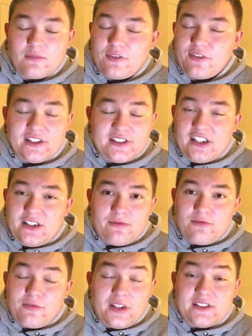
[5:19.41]
things
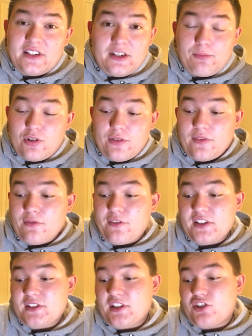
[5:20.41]
need improving,
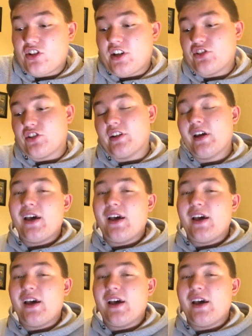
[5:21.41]
things need changing.